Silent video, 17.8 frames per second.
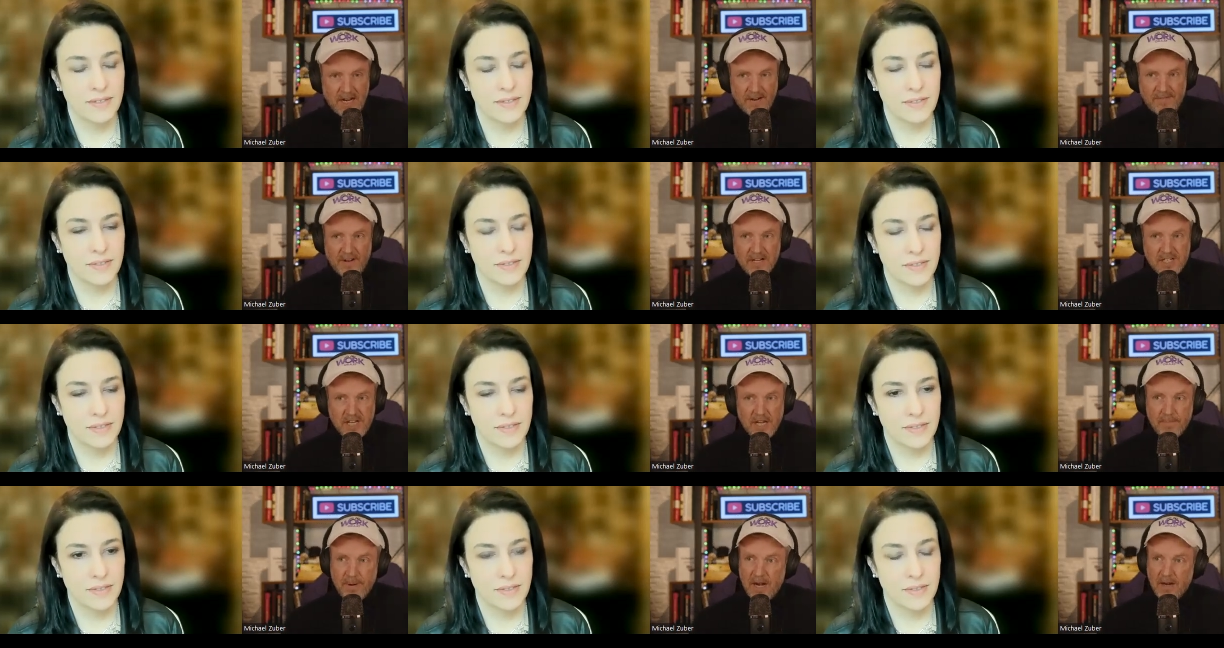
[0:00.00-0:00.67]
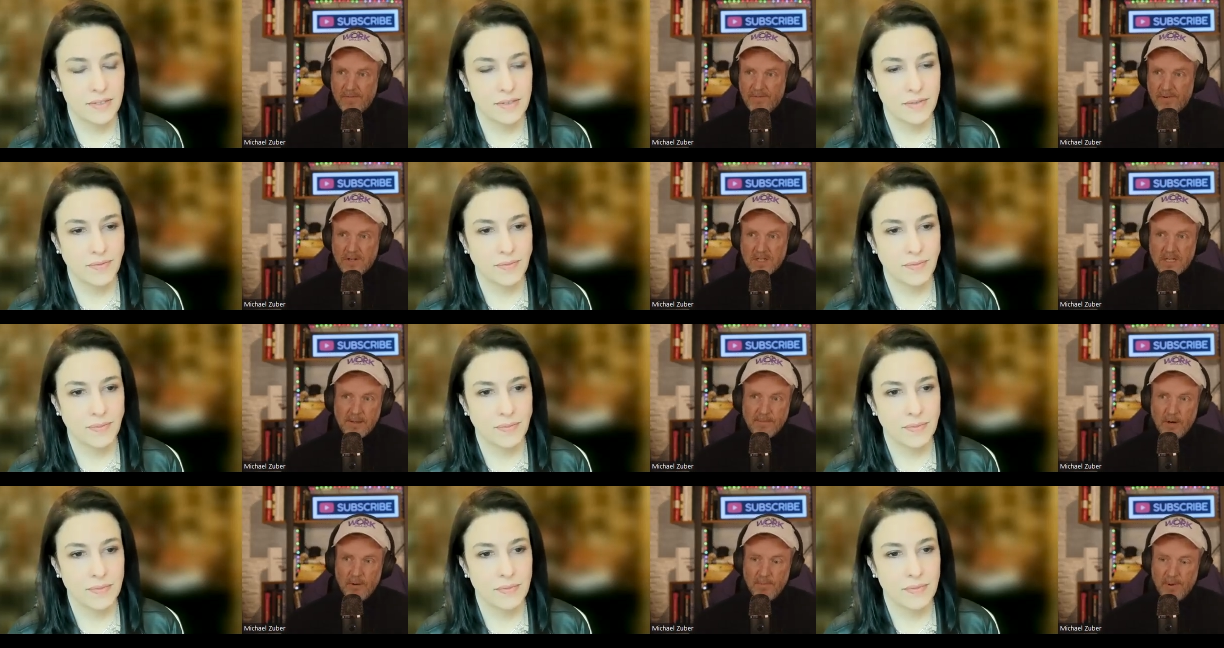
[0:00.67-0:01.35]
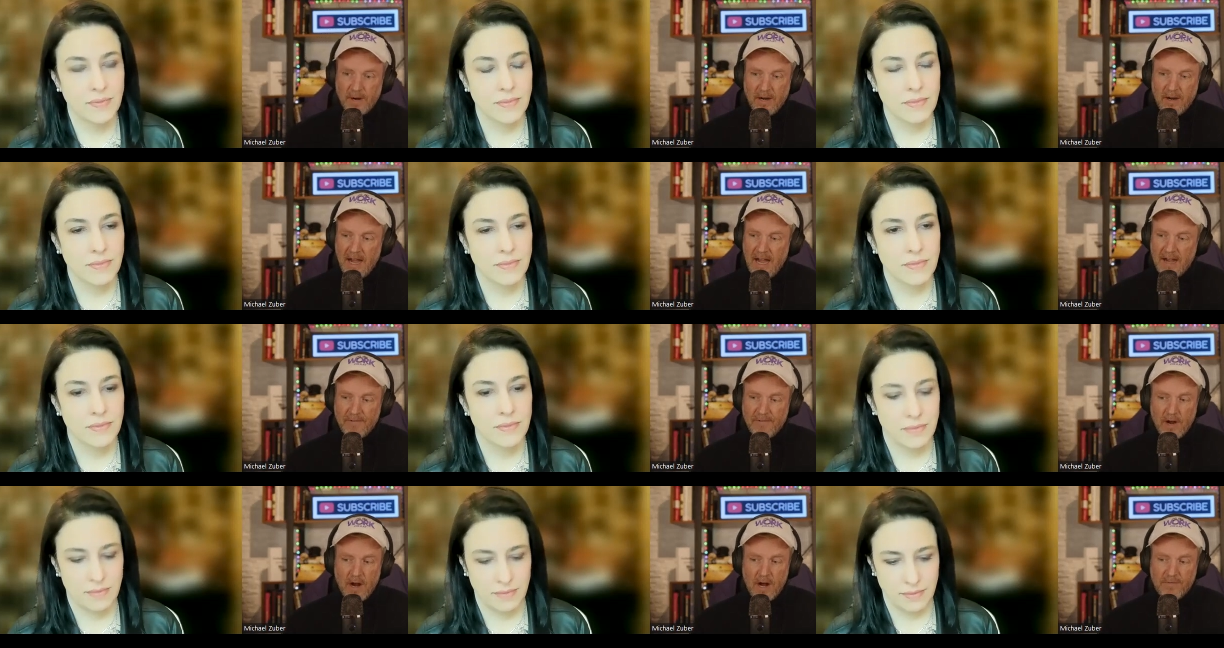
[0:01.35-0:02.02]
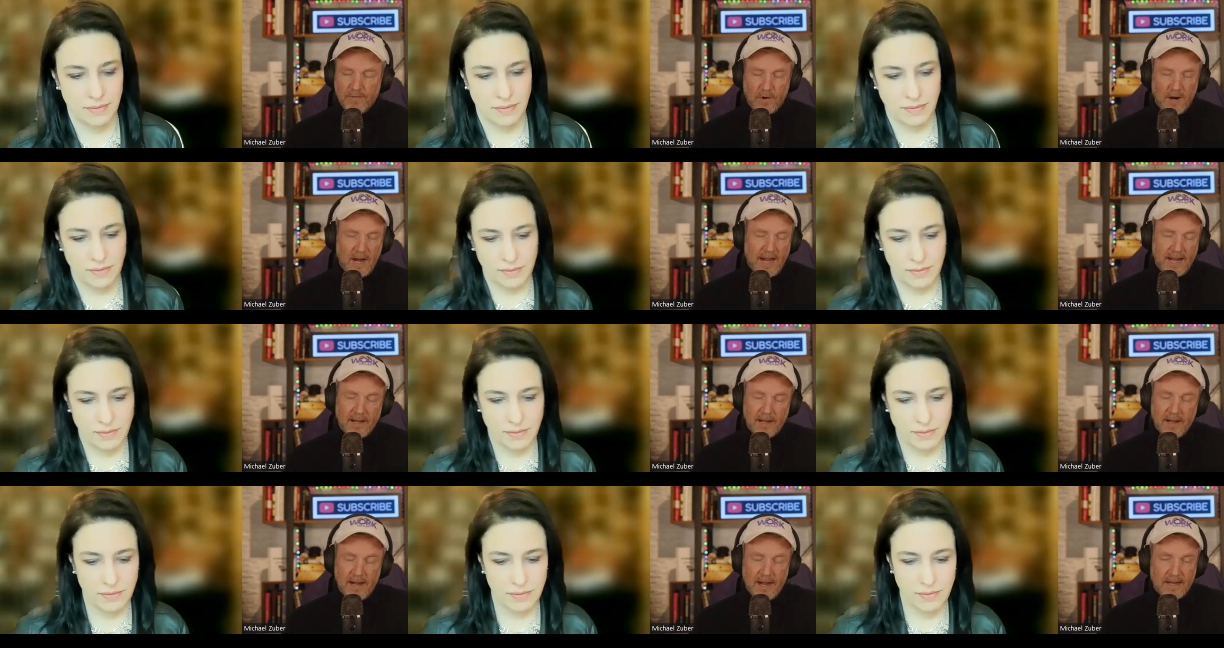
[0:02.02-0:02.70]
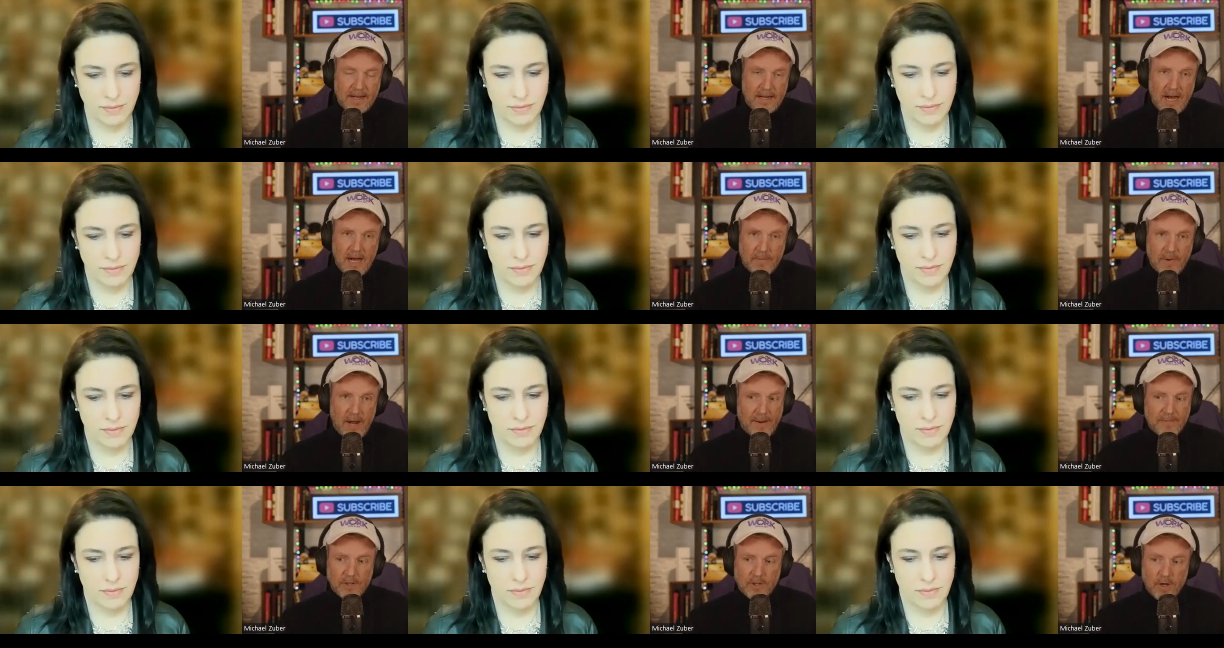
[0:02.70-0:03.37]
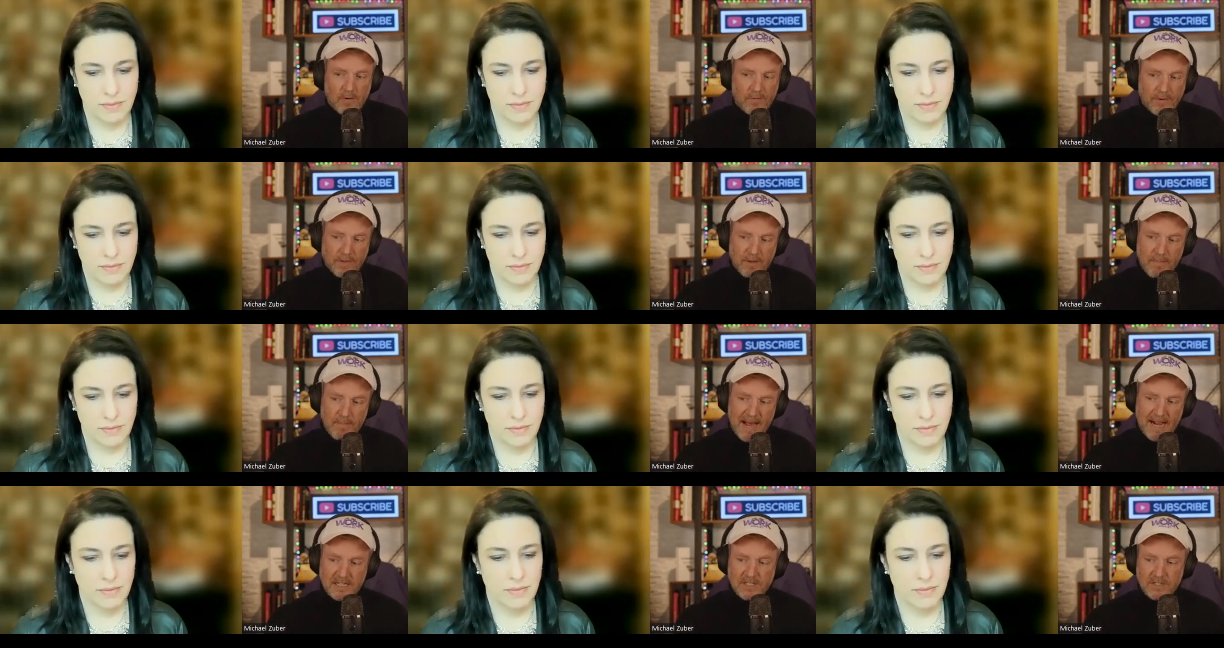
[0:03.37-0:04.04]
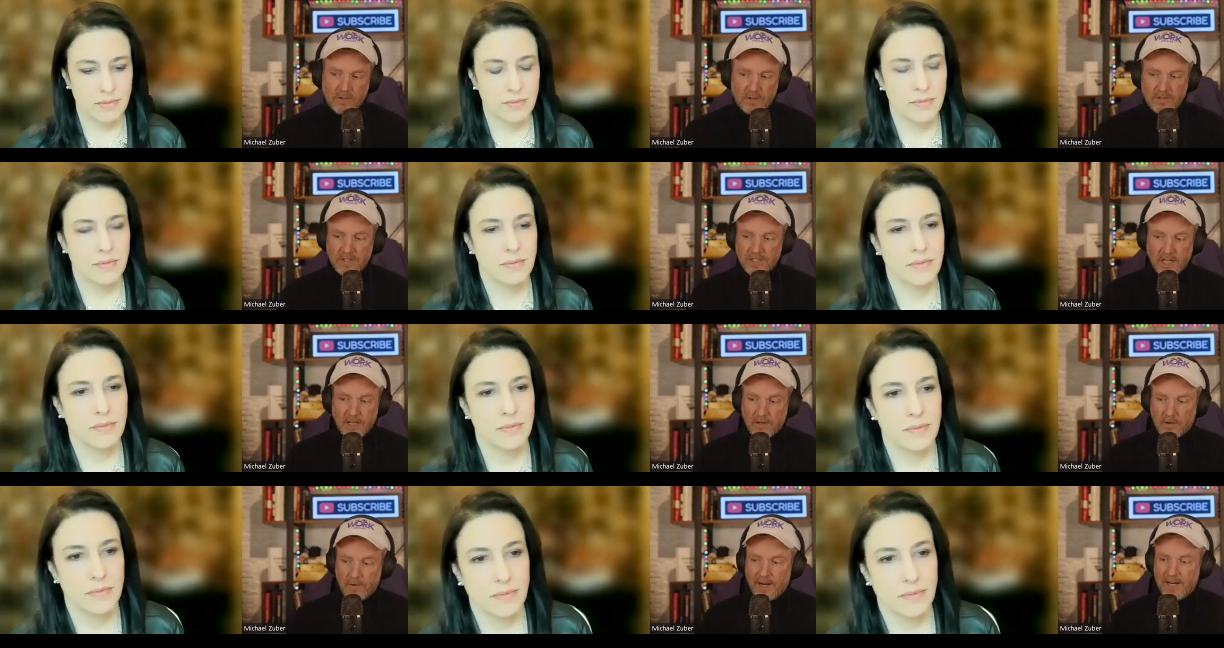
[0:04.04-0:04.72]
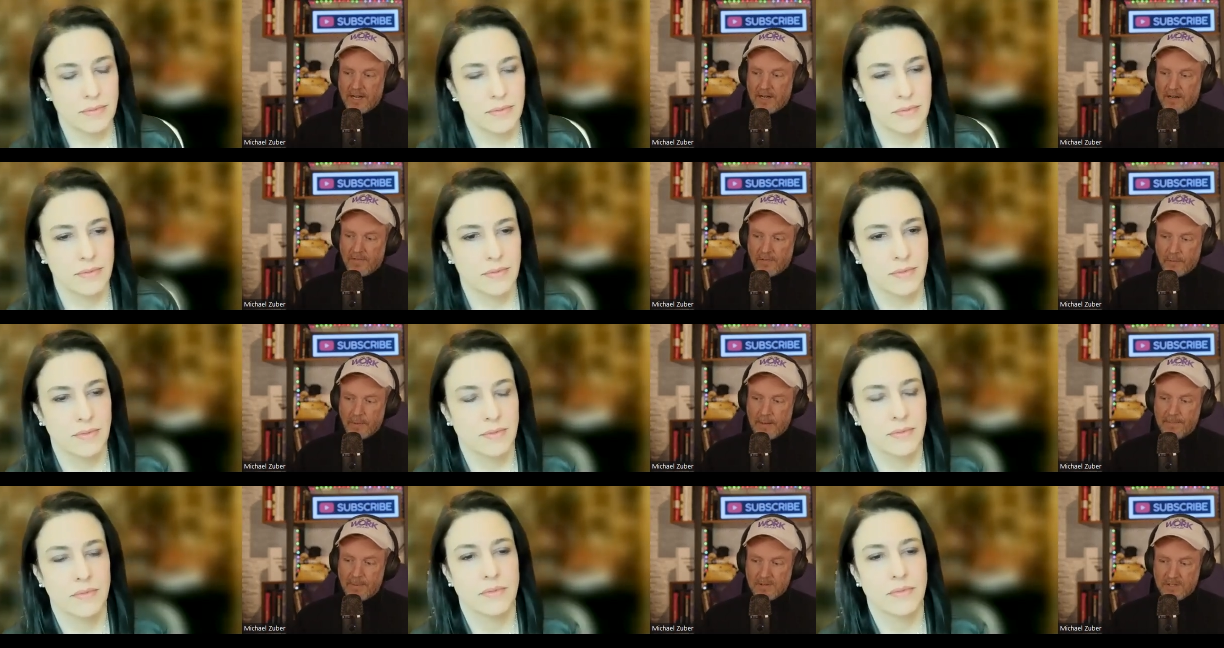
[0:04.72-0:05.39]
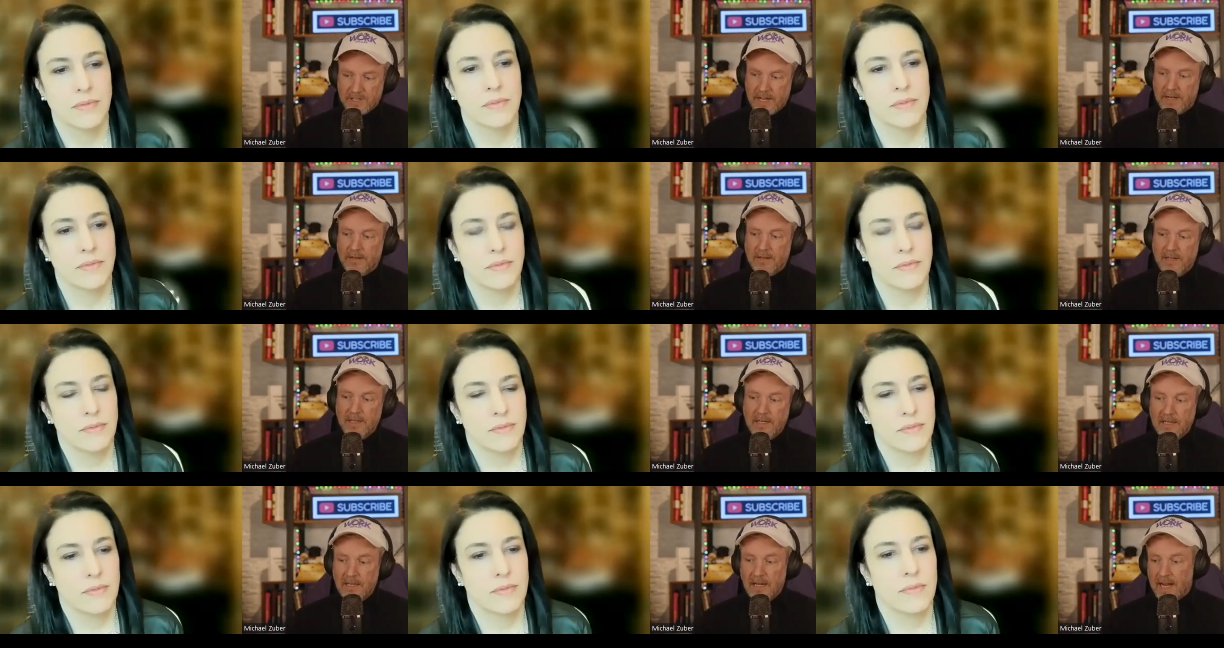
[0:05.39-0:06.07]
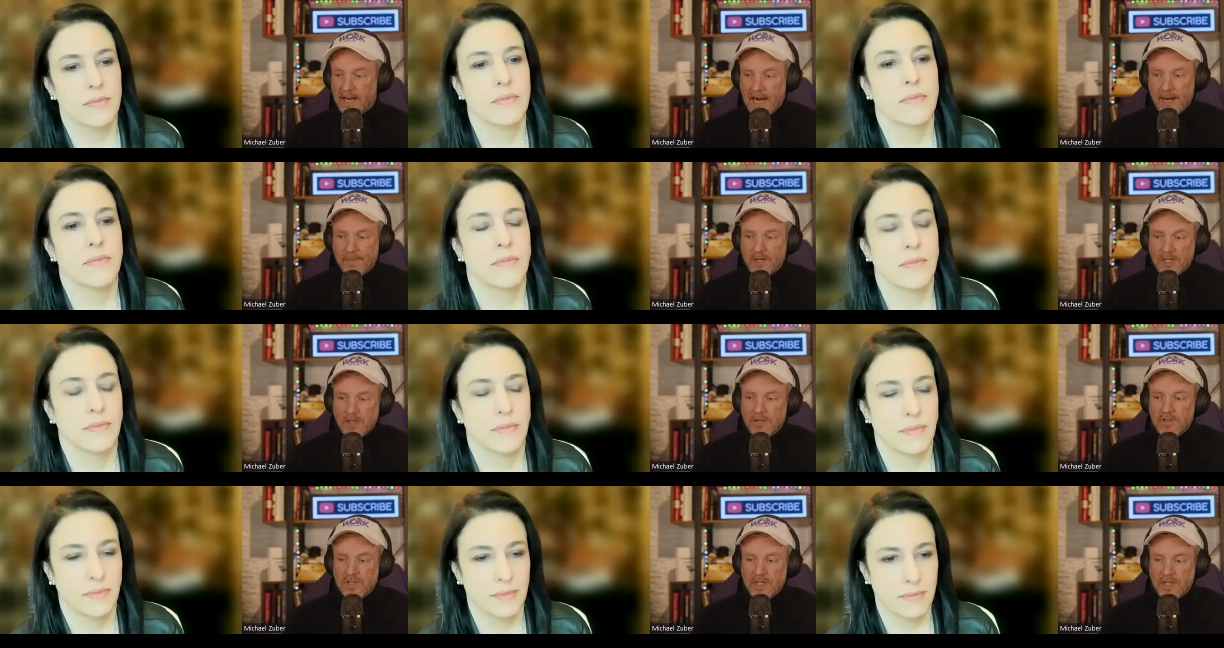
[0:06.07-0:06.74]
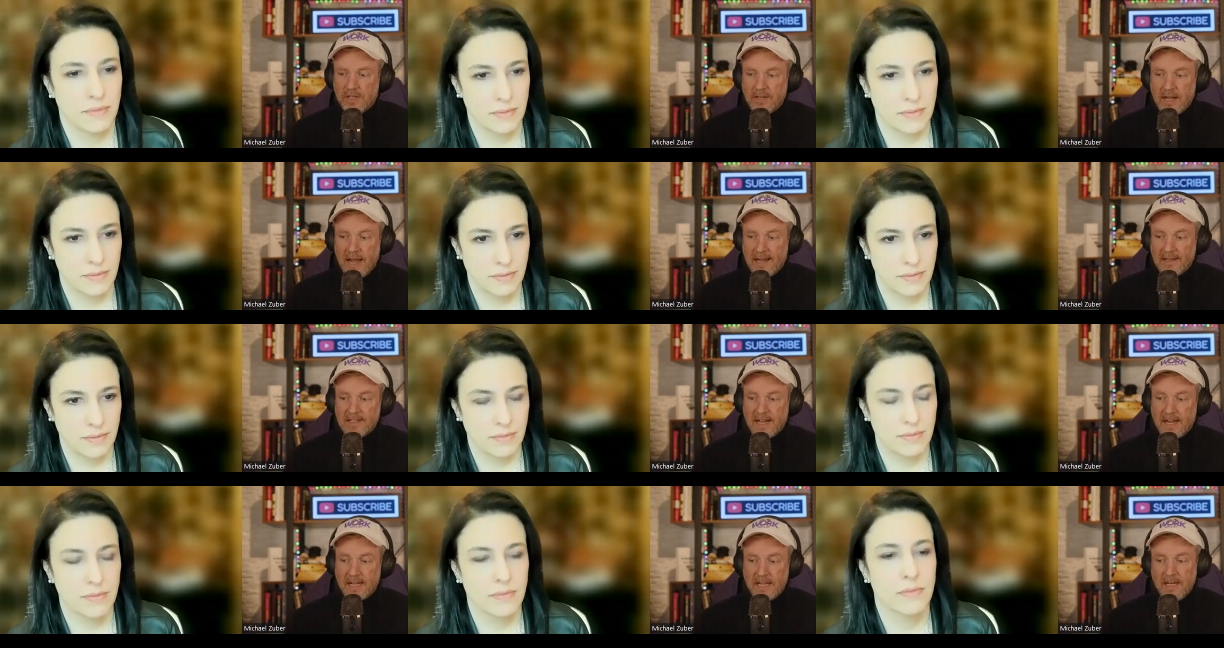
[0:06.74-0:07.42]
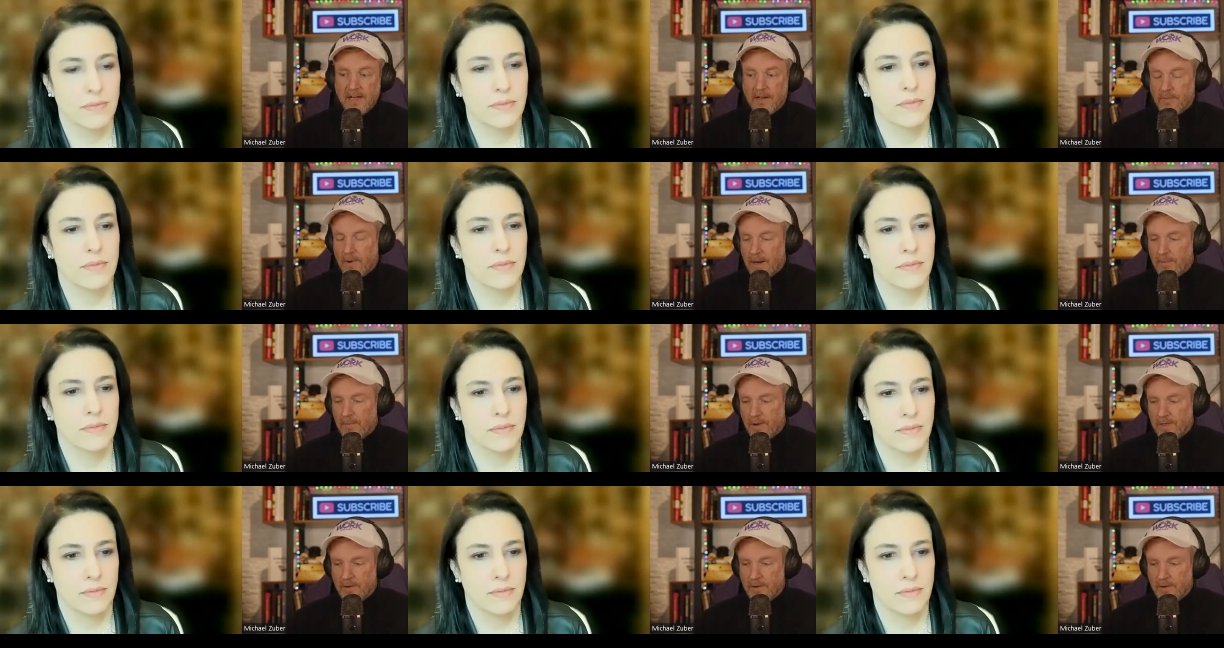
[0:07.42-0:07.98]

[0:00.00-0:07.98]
Speaker 1: was an F H A buyer, first-time home buyer, every offer I, I got, I would go for the max seller credit of three percent, and I would use it as I needed, right?